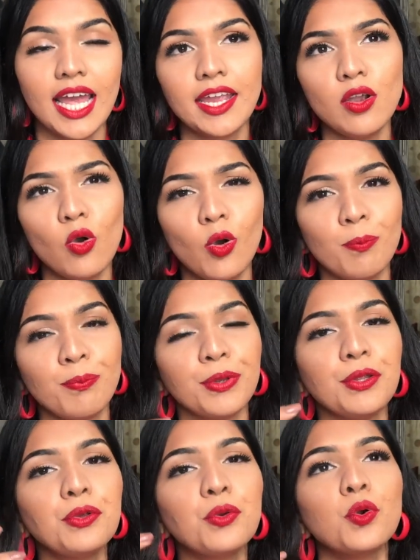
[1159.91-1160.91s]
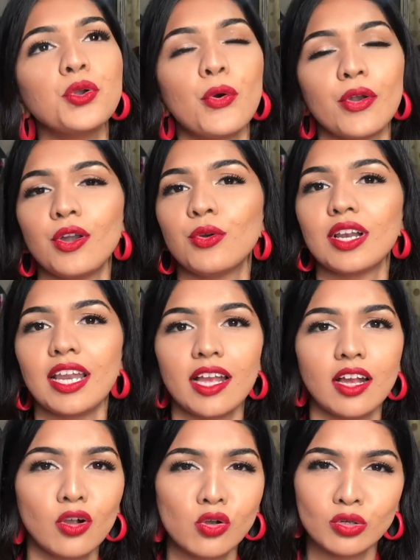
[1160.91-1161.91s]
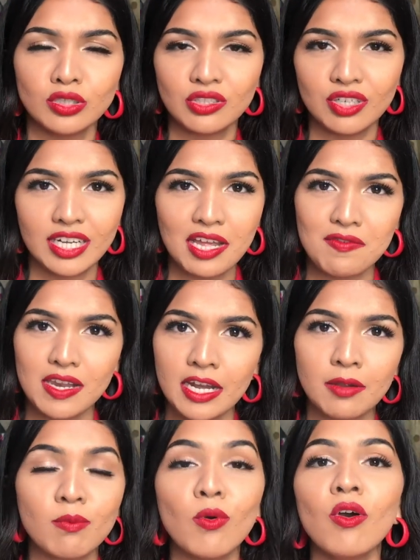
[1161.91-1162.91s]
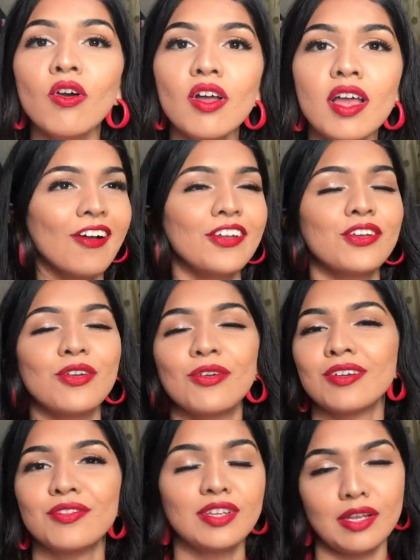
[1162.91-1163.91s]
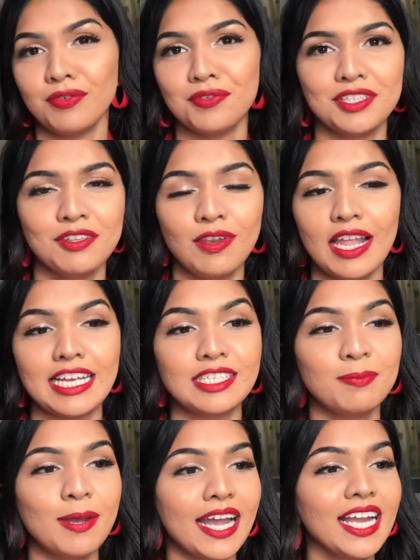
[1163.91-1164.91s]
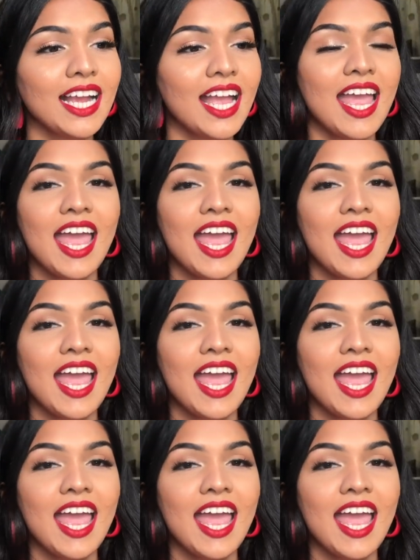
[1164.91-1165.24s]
I hope you don't look like a ghost or a devil anymore or you don't suffer with flashback.